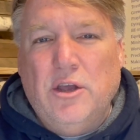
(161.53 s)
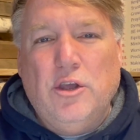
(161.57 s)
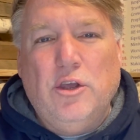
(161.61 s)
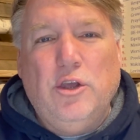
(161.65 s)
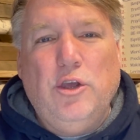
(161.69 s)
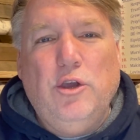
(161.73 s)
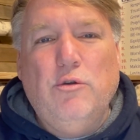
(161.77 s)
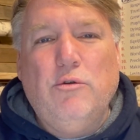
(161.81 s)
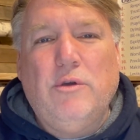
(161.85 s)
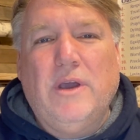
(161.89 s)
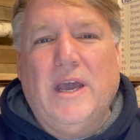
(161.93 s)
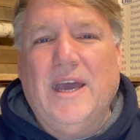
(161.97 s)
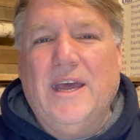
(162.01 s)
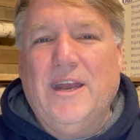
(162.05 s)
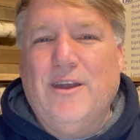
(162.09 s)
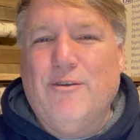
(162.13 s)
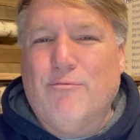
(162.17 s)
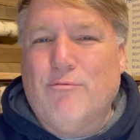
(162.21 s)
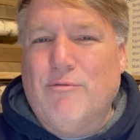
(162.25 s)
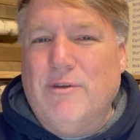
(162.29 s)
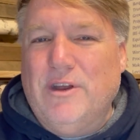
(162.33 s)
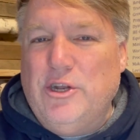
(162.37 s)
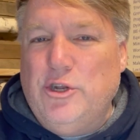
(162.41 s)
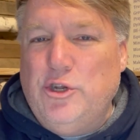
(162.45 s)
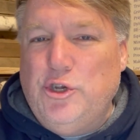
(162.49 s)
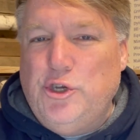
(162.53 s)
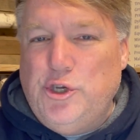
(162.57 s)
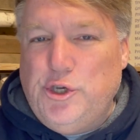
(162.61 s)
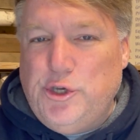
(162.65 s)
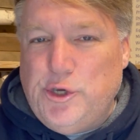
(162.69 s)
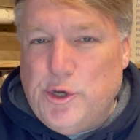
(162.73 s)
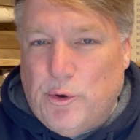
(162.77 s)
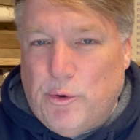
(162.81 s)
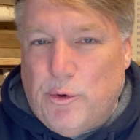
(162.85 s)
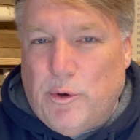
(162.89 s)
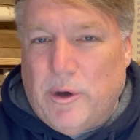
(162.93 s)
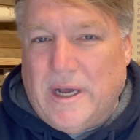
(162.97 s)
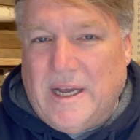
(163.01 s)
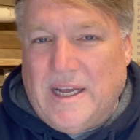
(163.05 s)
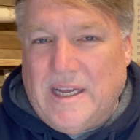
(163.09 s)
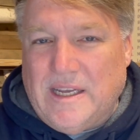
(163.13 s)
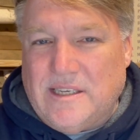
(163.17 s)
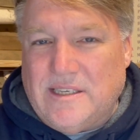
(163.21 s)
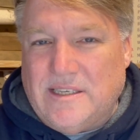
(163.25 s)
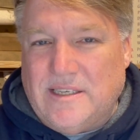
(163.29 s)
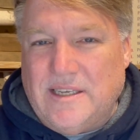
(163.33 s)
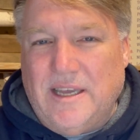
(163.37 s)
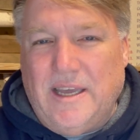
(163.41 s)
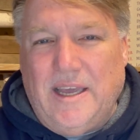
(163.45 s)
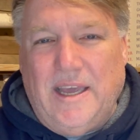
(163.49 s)
you can
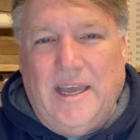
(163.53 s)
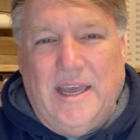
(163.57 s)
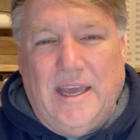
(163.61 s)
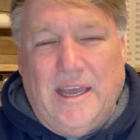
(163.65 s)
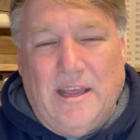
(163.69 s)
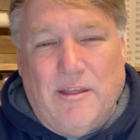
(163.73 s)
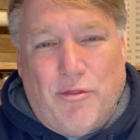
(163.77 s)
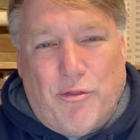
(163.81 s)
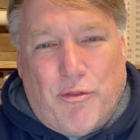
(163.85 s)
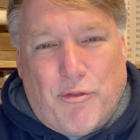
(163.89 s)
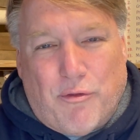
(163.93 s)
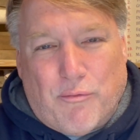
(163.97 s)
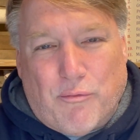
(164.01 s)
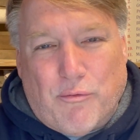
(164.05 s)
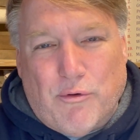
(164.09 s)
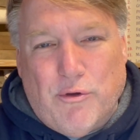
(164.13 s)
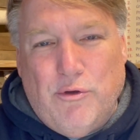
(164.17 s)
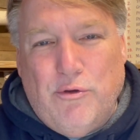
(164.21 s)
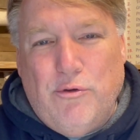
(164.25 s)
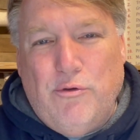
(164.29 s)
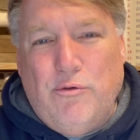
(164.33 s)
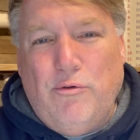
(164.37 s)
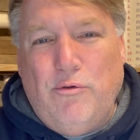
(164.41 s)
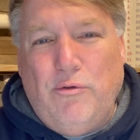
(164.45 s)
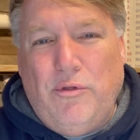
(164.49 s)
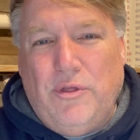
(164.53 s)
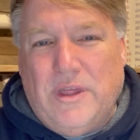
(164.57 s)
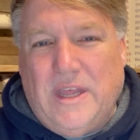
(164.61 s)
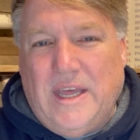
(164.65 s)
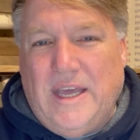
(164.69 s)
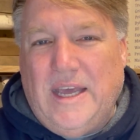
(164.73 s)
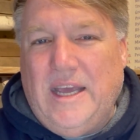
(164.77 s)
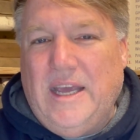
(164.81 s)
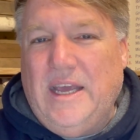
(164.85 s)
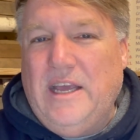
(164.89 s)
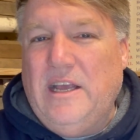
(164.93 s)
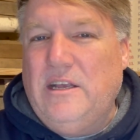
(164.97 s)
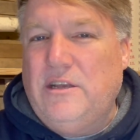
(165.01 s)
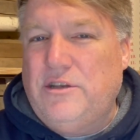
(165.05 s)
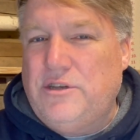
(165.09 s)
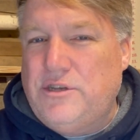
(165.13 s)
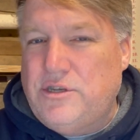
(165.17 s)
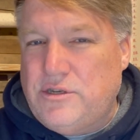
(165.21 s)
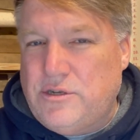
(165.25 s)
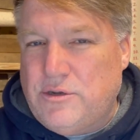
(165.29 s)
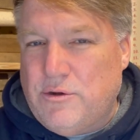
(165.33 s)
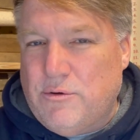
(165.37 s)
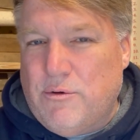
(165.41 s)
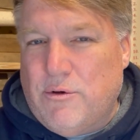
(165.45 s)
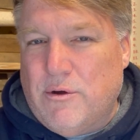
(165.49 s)
rejoice through these
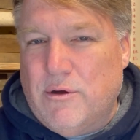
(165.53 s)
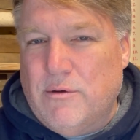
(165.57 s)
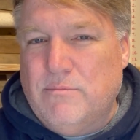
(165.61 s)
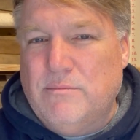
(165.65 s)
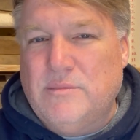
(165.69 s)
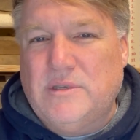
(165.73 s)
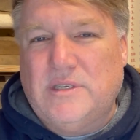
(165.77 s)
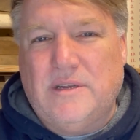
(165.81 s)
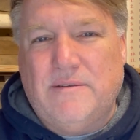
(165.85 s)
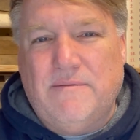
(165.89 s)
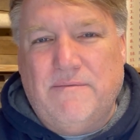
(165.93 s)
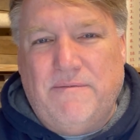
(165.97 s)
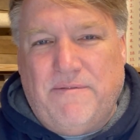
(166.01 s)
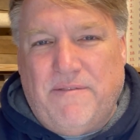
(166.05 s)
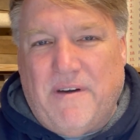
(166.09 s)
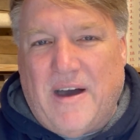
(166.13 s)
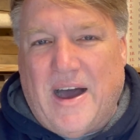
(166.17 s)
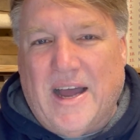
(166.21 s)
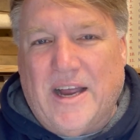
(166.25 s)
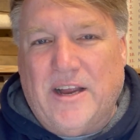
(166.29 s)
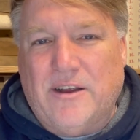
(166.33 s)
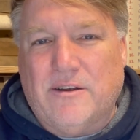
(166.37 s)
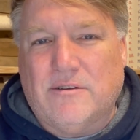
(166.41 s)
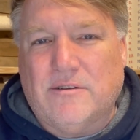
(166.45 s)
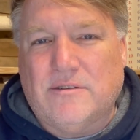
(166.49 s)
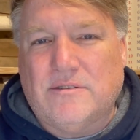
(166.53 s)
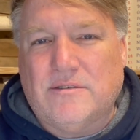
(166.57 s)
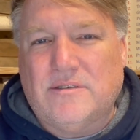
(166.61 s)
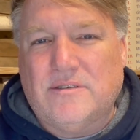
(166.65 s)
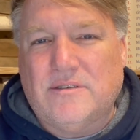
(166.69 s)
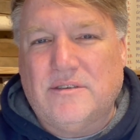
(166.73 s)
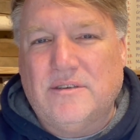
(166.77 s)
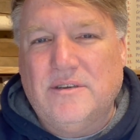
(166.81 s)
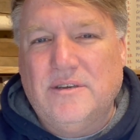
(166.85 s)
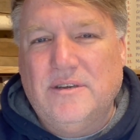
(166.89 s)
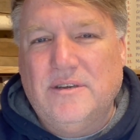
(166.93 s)
storms and fires